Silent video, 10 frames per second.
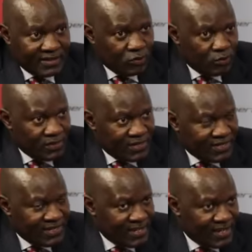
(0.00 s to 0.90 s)
that will be
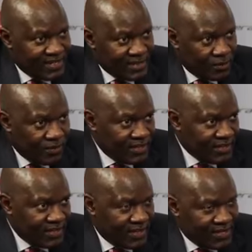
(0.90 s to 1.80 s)
just enhancing on the
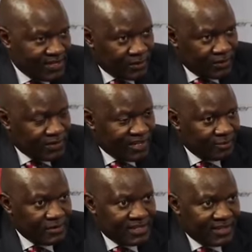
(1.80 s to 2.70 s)
generation, on the
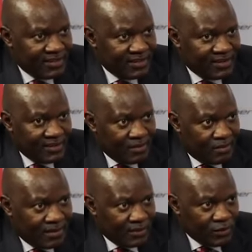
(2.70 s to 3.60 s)
transmission.
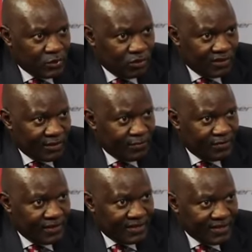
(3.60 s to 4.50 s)
But we should have
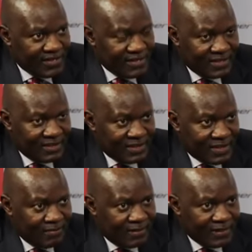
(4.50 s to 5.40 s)
at least
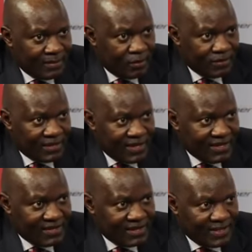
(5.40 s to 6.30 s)
covered about
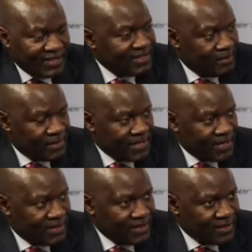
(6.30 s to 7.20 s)

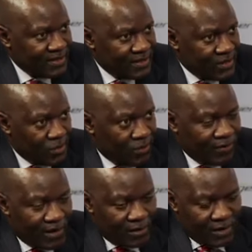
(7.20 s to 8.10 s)
80-90%
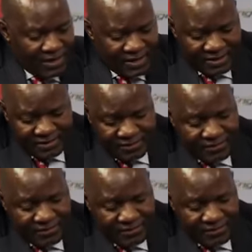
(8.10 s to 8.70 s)
of our